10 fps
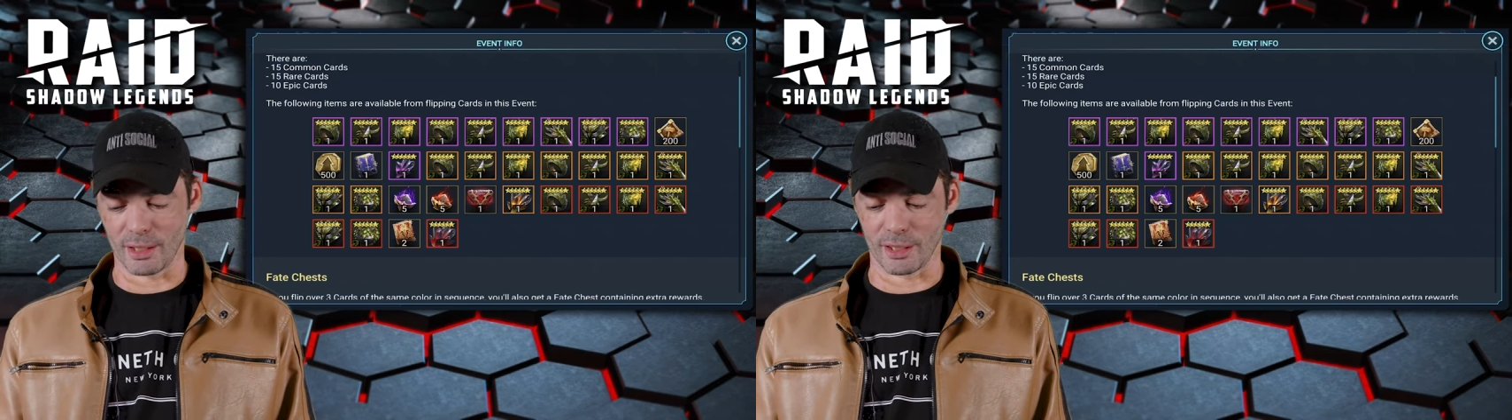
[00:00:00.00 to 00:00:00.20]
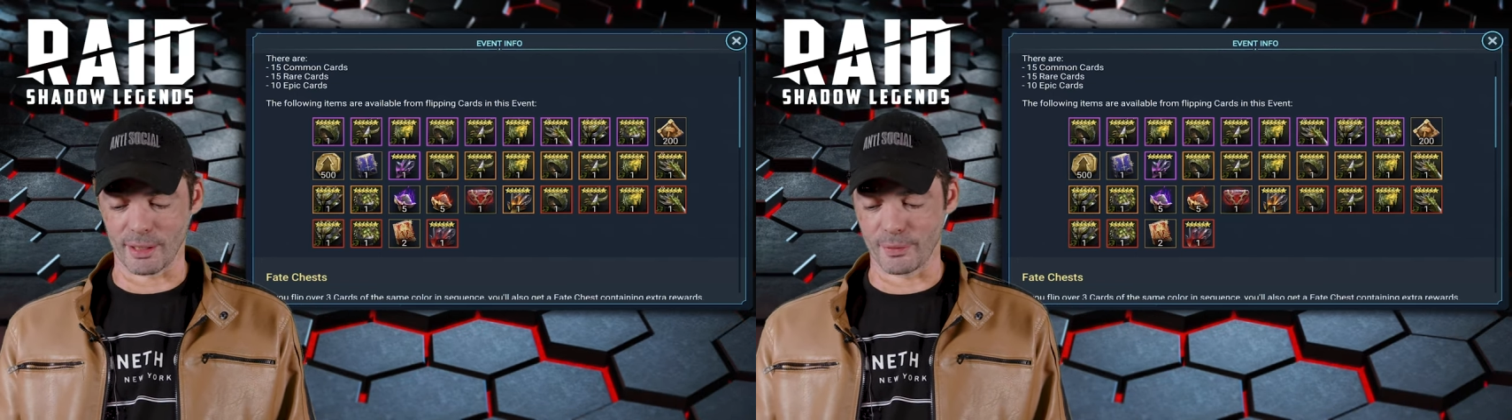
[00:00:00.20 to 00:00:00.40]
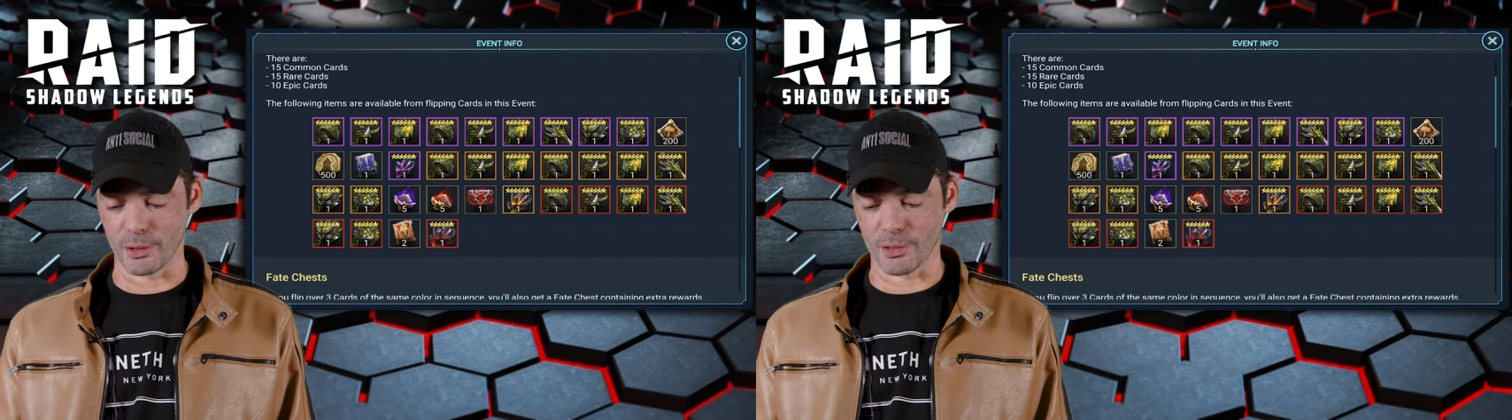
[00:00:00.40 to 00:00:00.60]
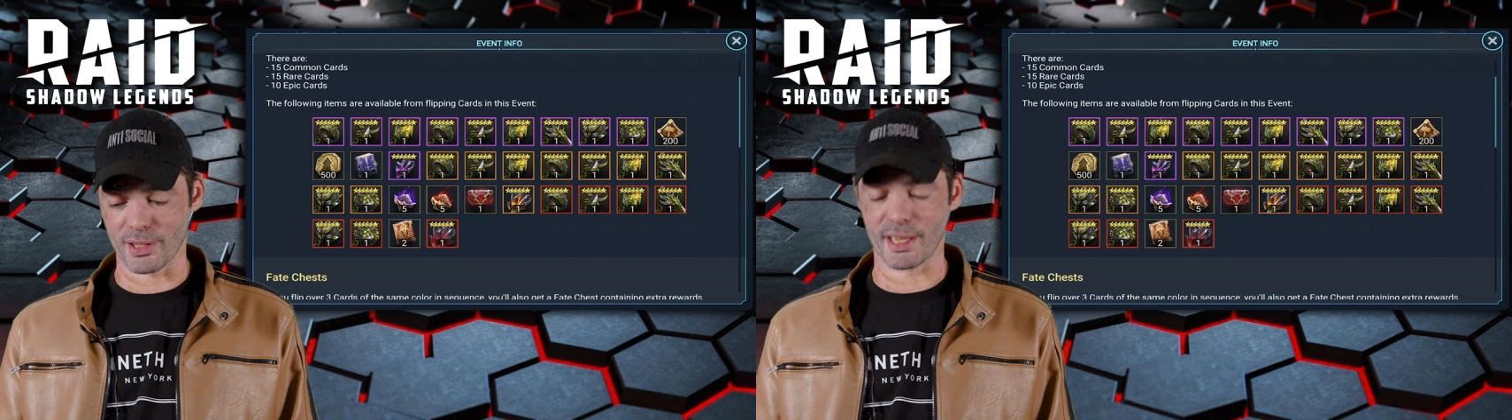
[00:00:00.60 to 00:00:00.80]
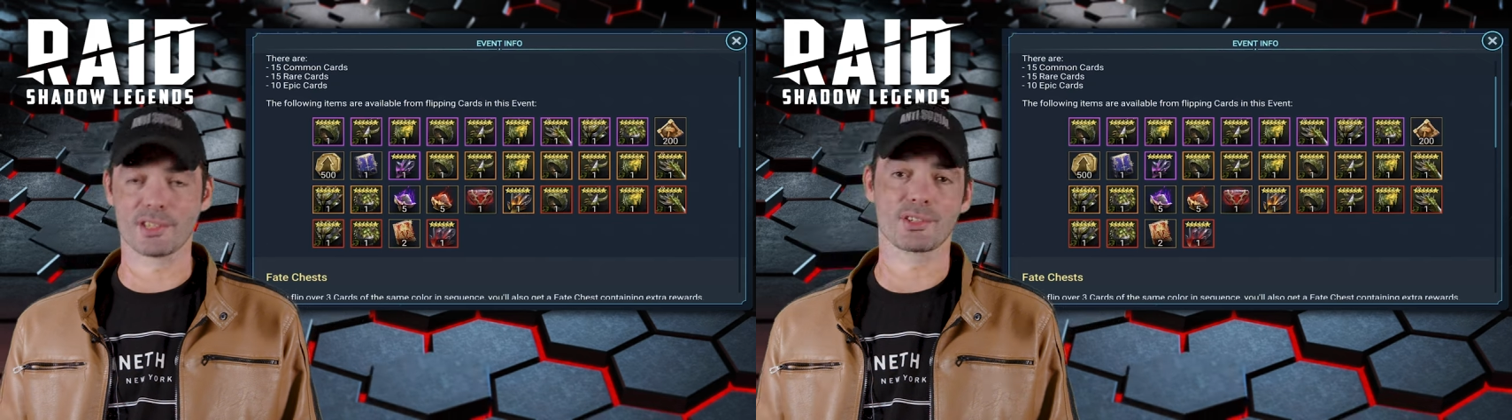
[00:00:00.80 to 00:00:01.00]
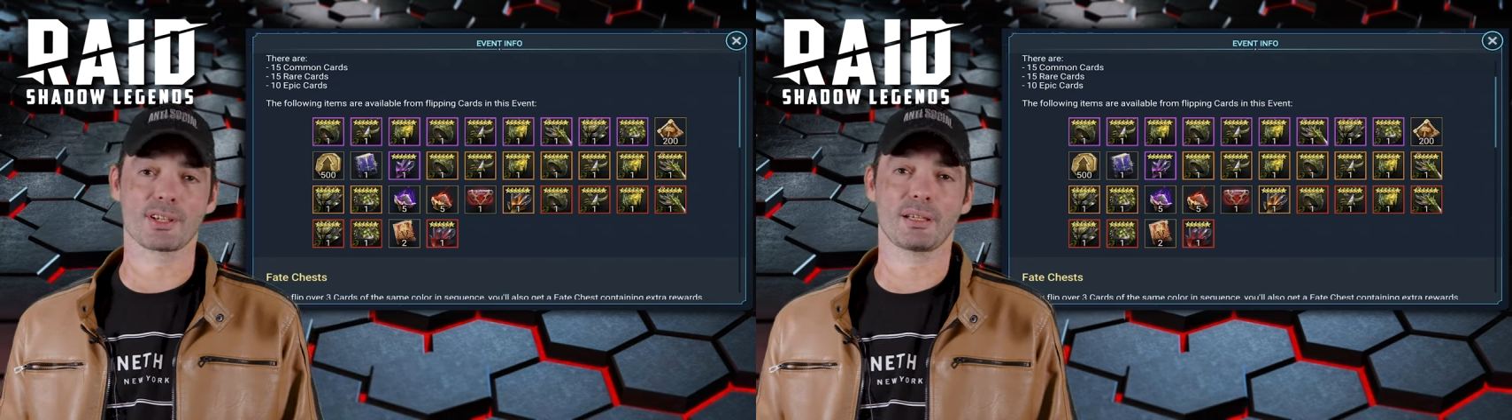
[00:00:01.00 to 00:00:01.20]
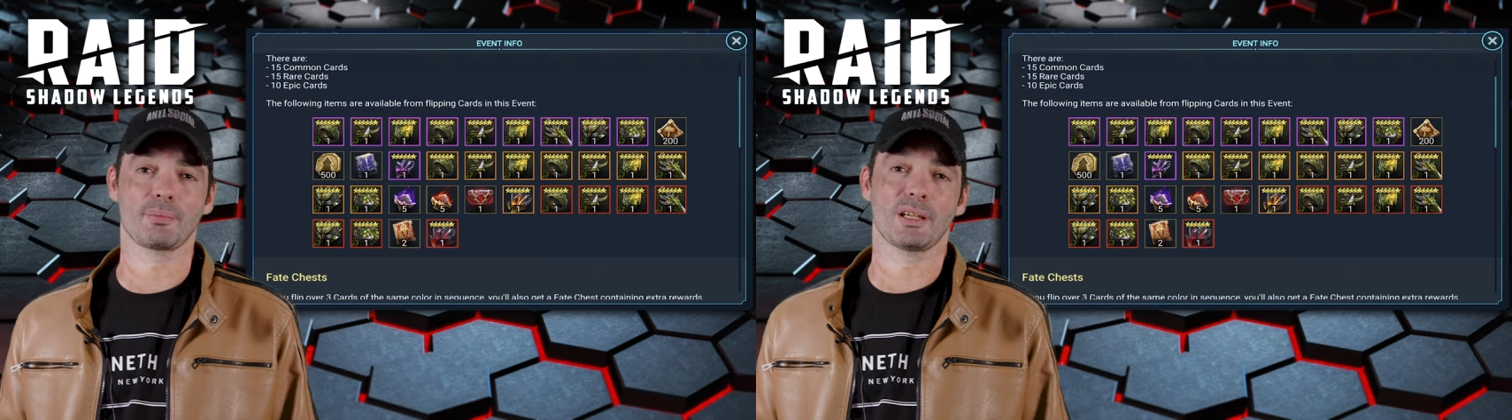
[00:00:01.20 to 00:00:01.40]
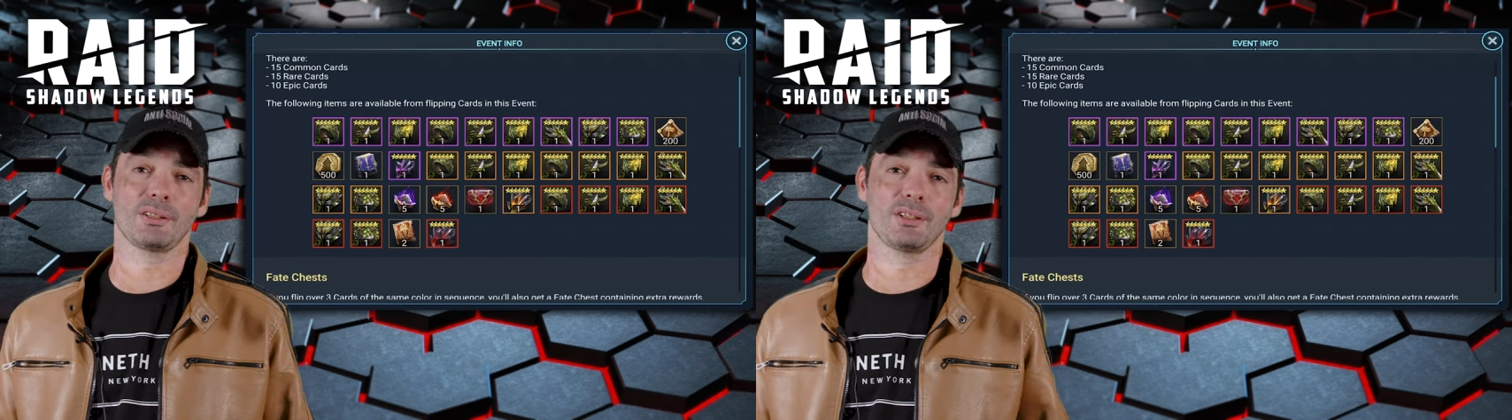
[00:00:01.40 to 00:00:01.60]
a lot of those things
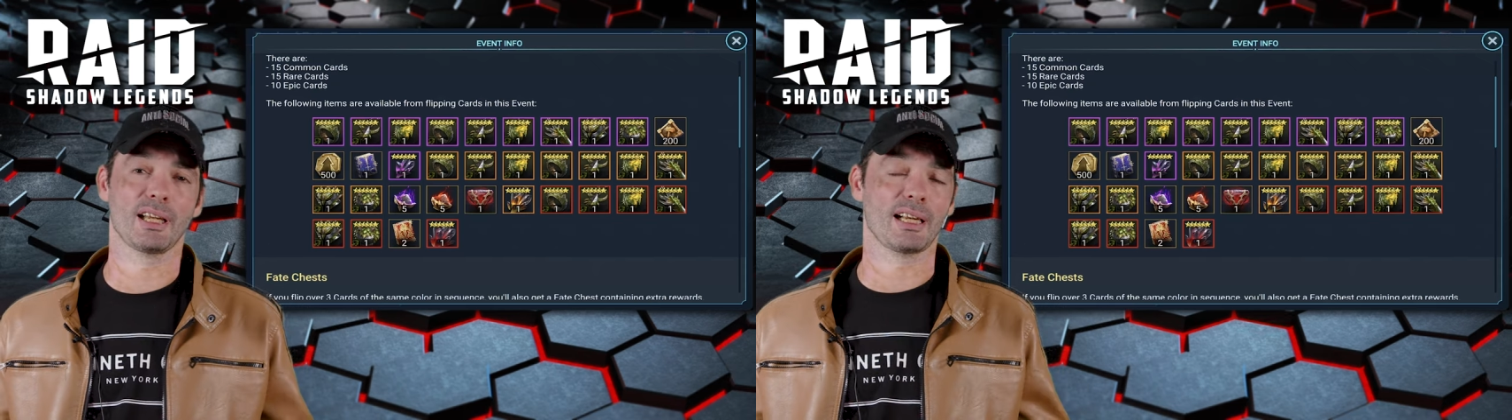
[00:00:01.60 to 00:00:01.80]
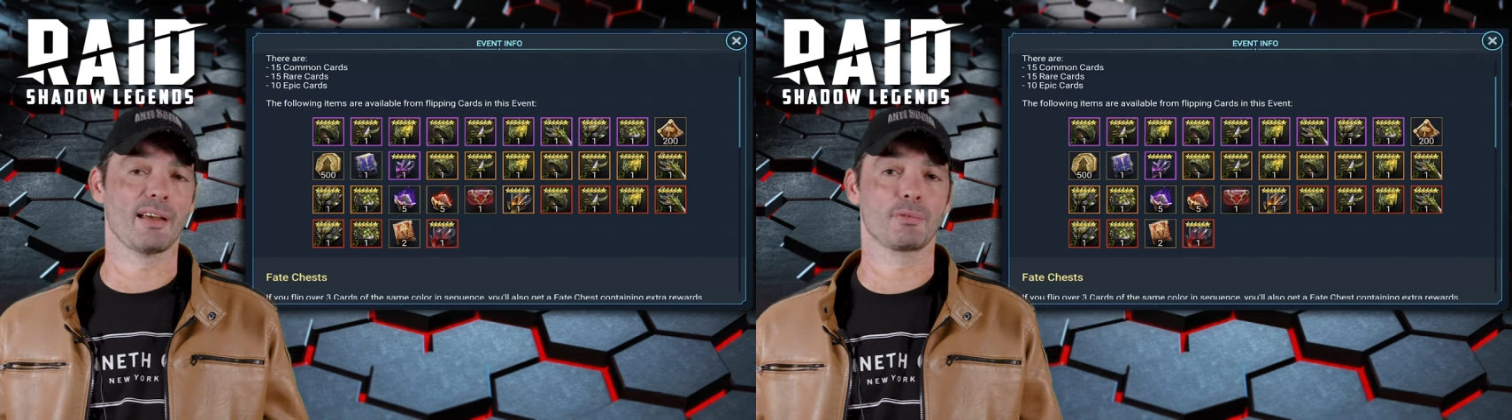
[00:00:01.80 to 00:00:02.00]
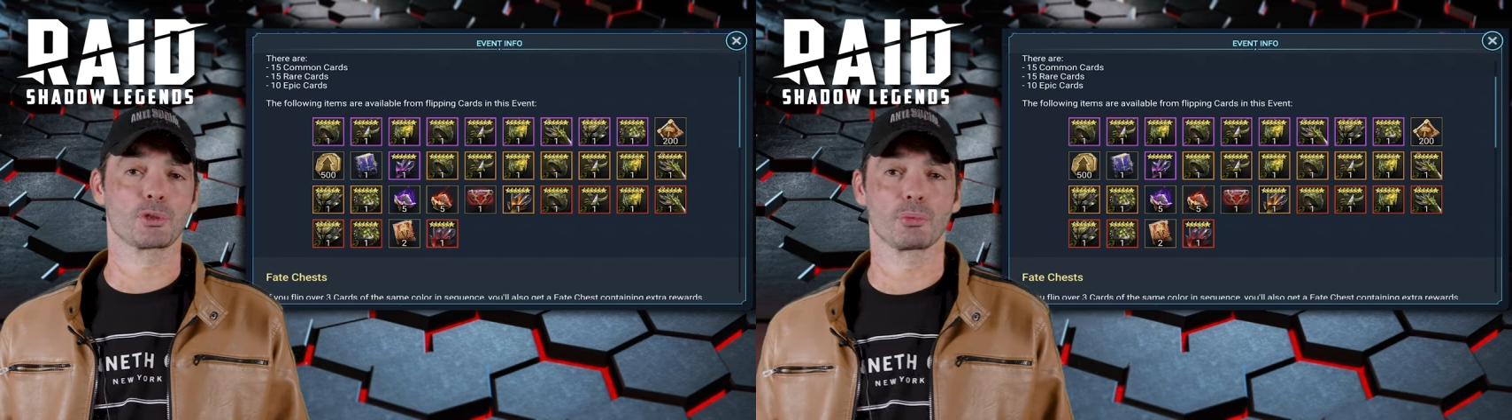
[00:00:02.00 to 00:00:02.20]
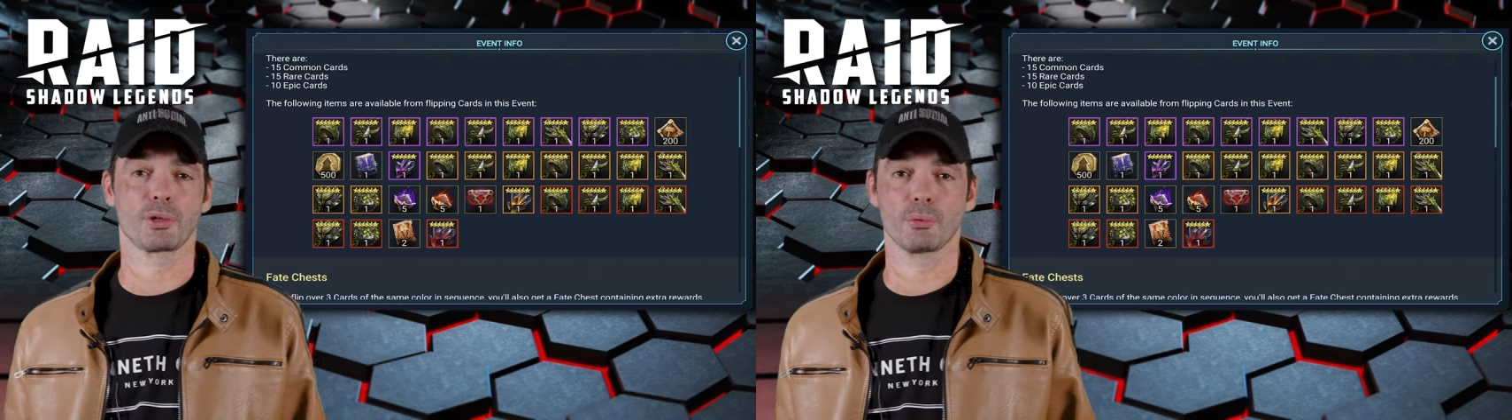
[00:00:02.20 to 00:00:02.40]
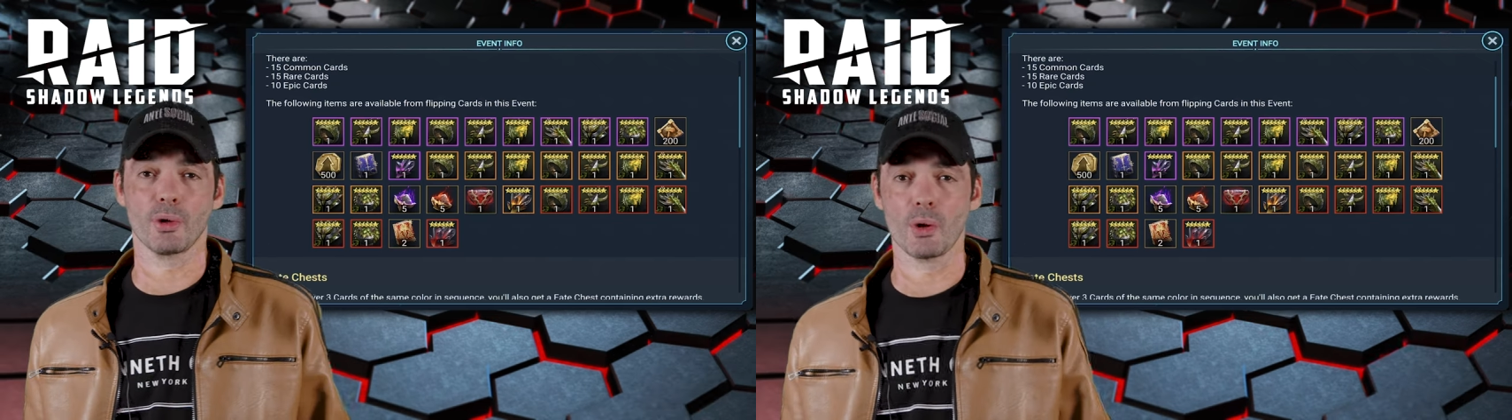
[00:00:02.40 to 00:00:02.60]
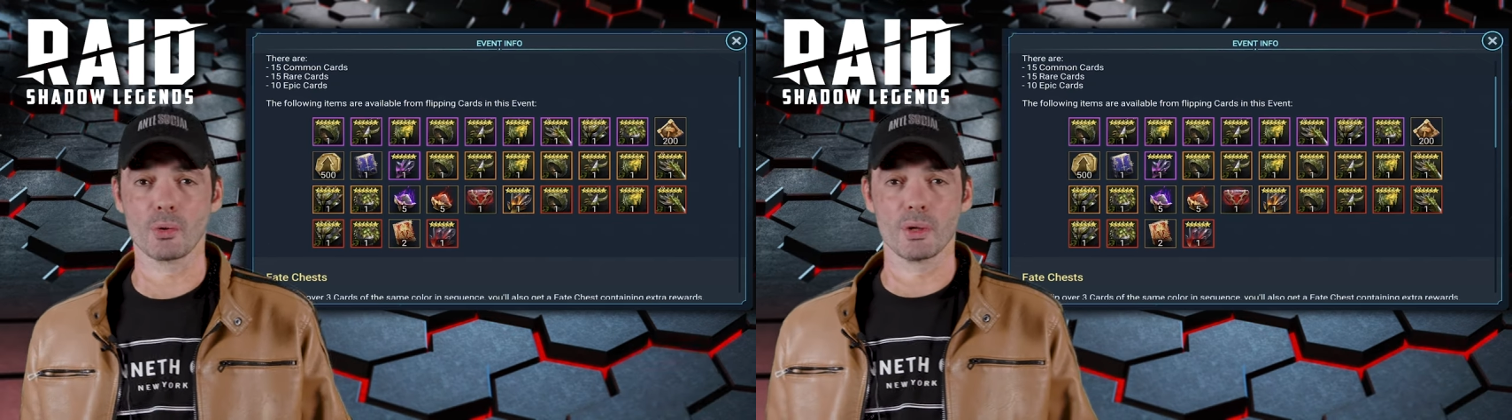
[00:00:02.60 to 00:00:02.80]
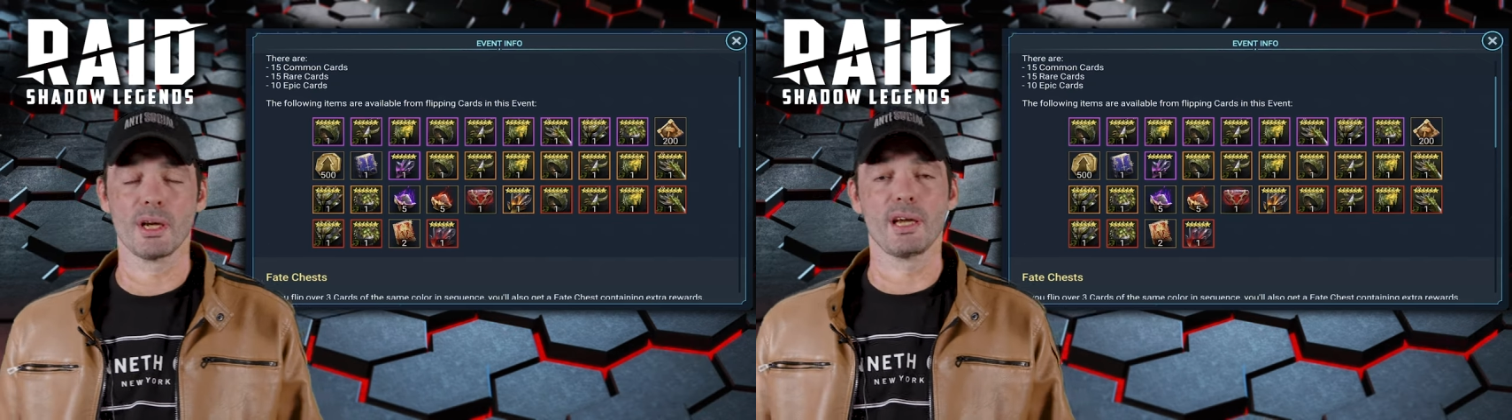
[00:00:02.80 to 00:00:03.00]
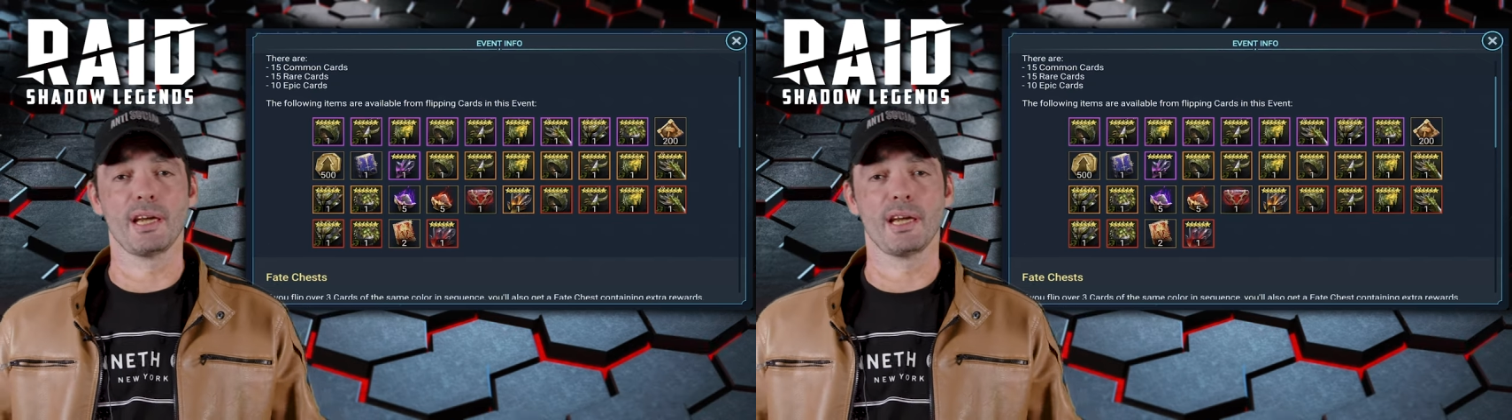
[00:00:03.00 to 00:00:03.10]
you're gonna have to reroll,